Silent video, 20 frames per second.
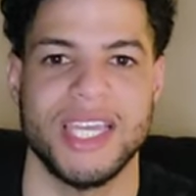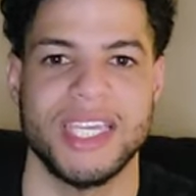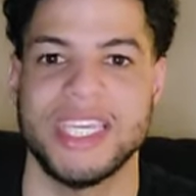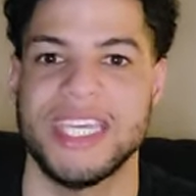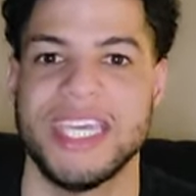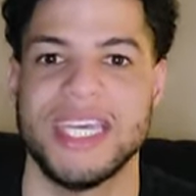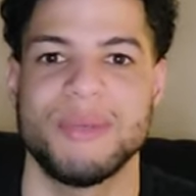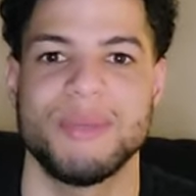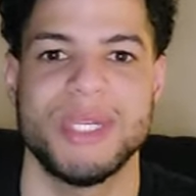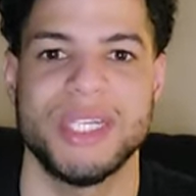Like
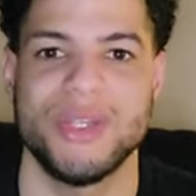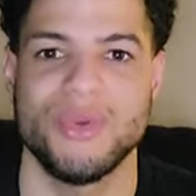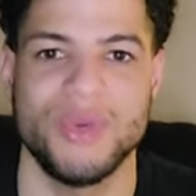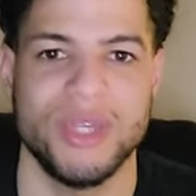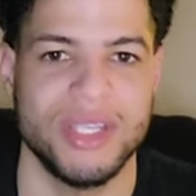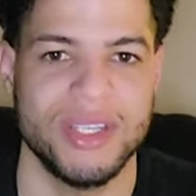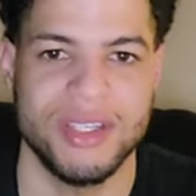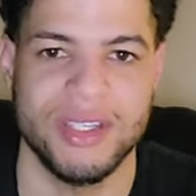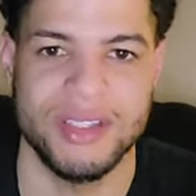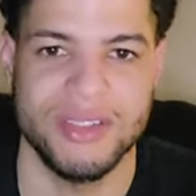he had been
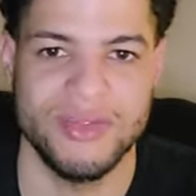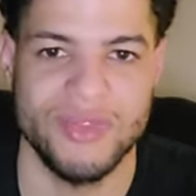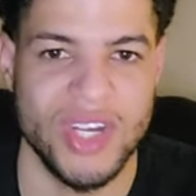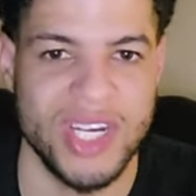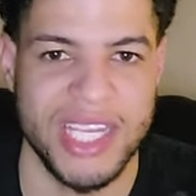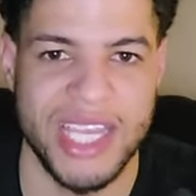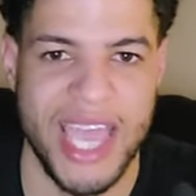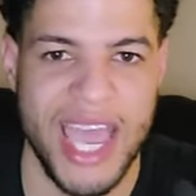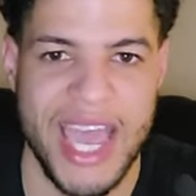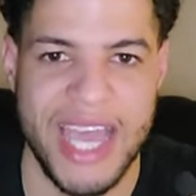doing
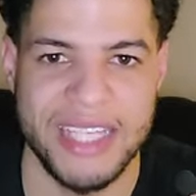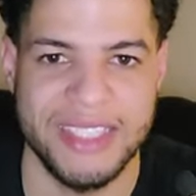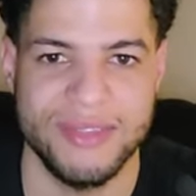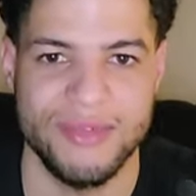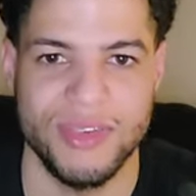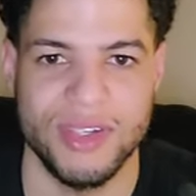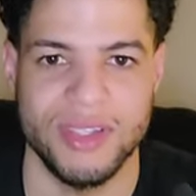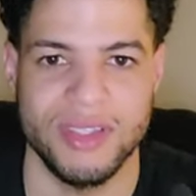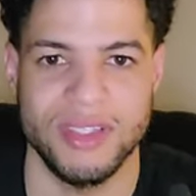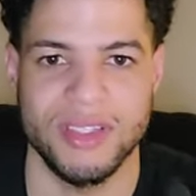running ads
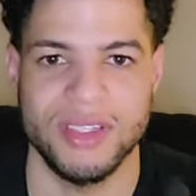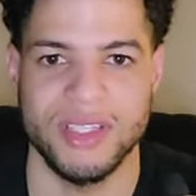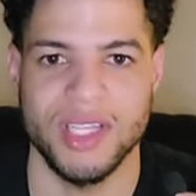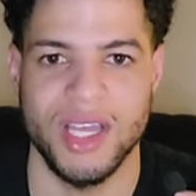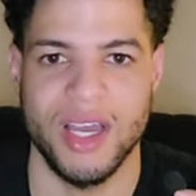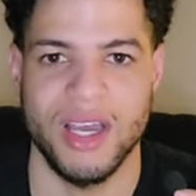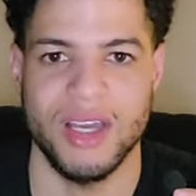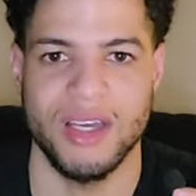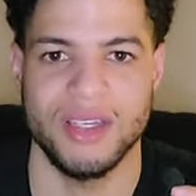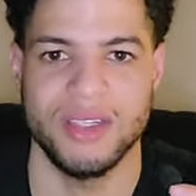for
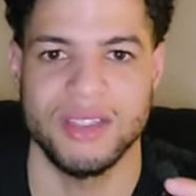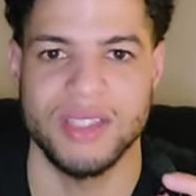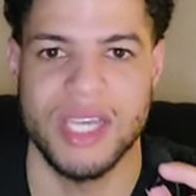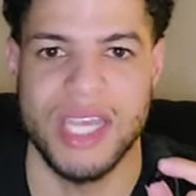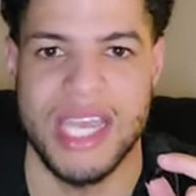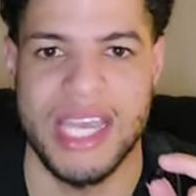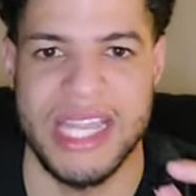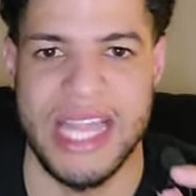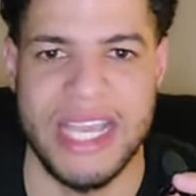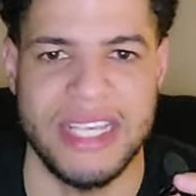uh
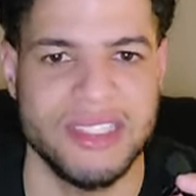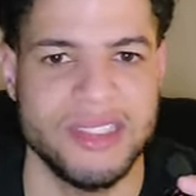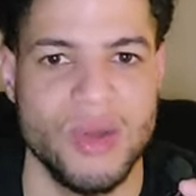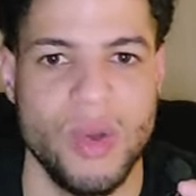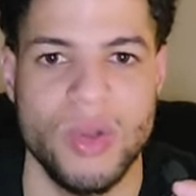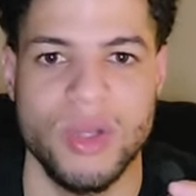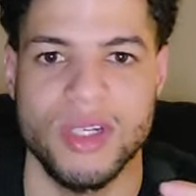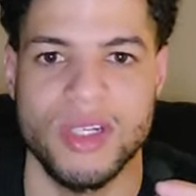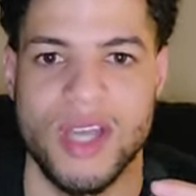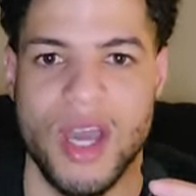like
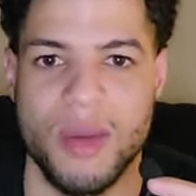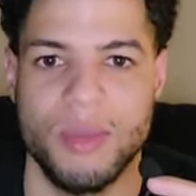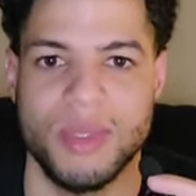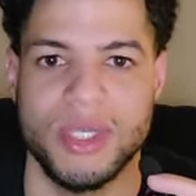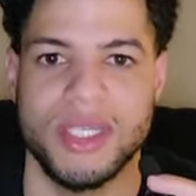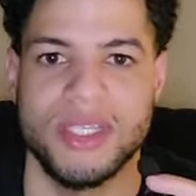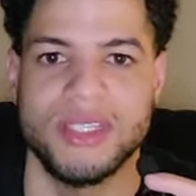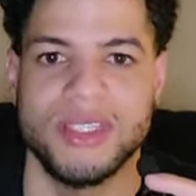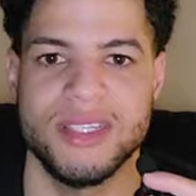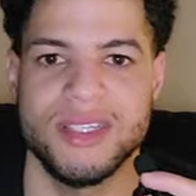solar
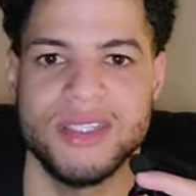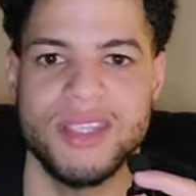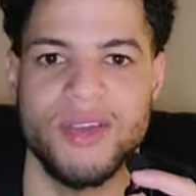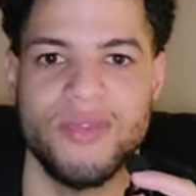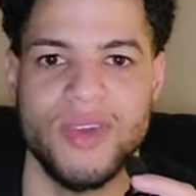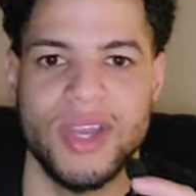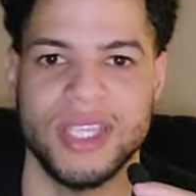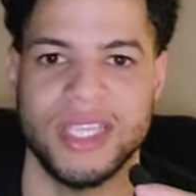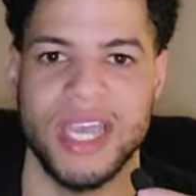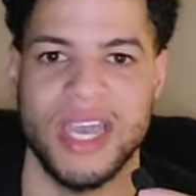companies and
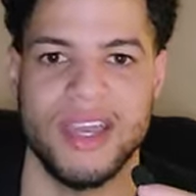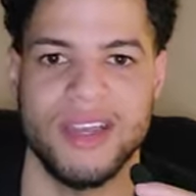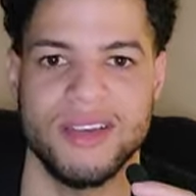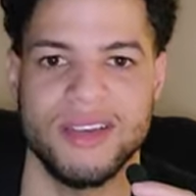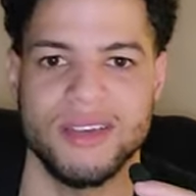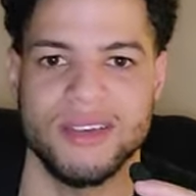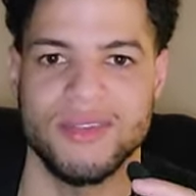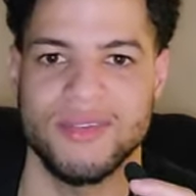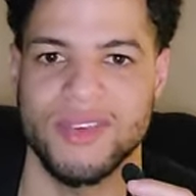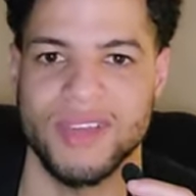stuff like
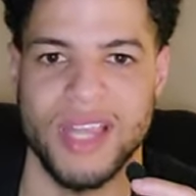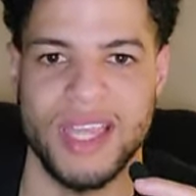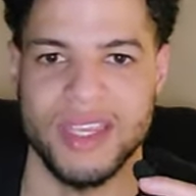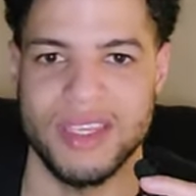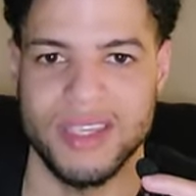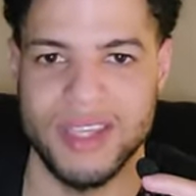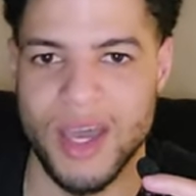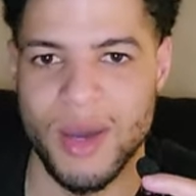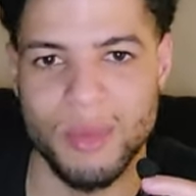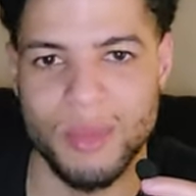that for
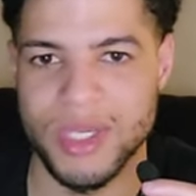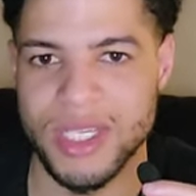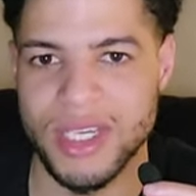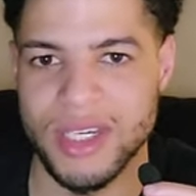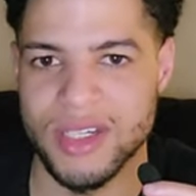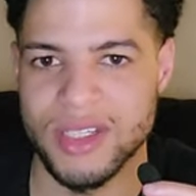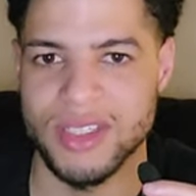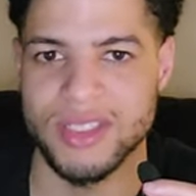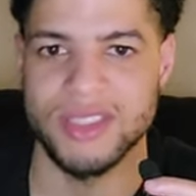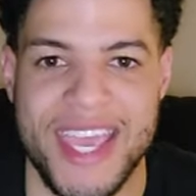like a couple
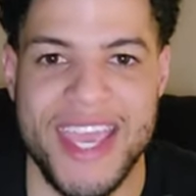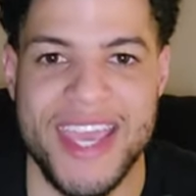years.